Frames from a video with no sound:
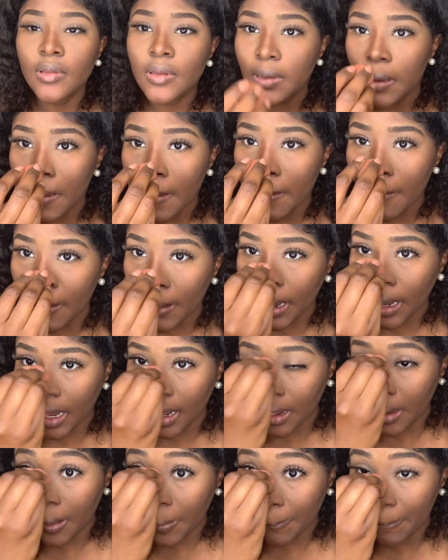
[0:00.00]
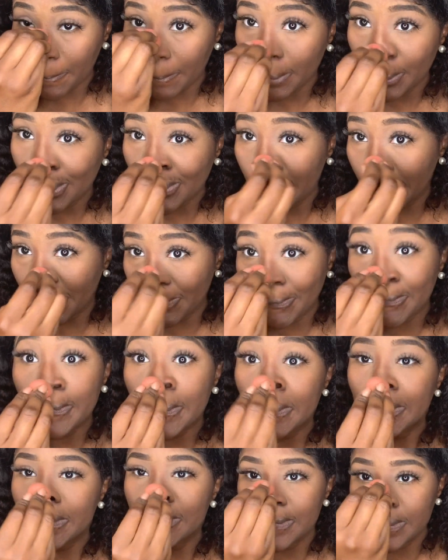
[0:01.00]
I think I got it
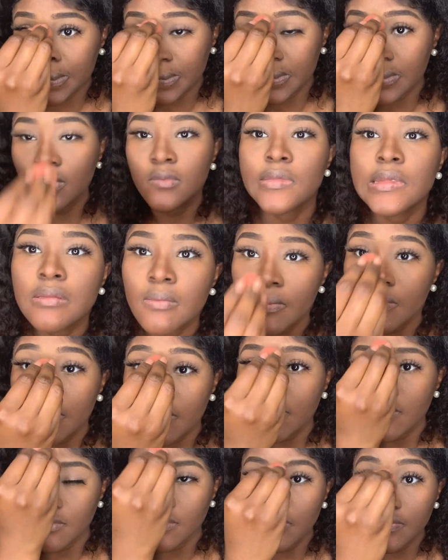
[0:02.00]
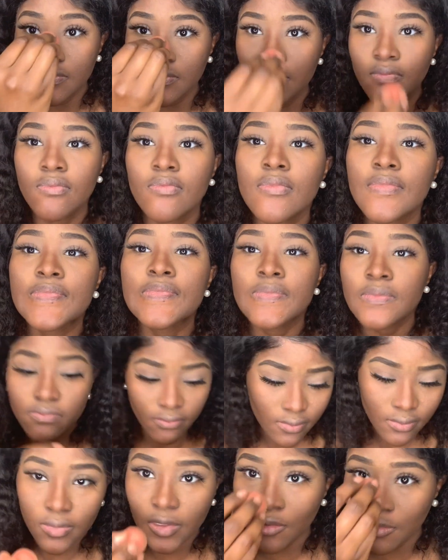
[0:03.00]
all blended out
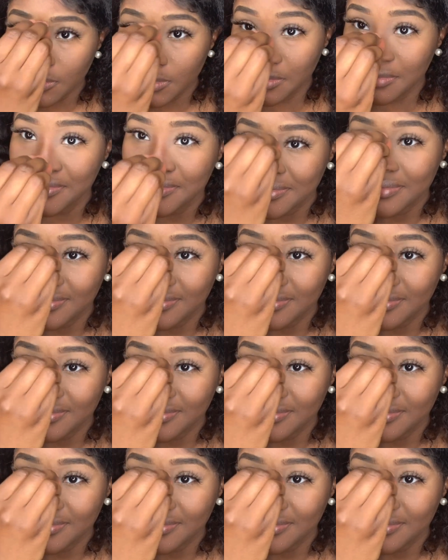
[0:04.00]
right here.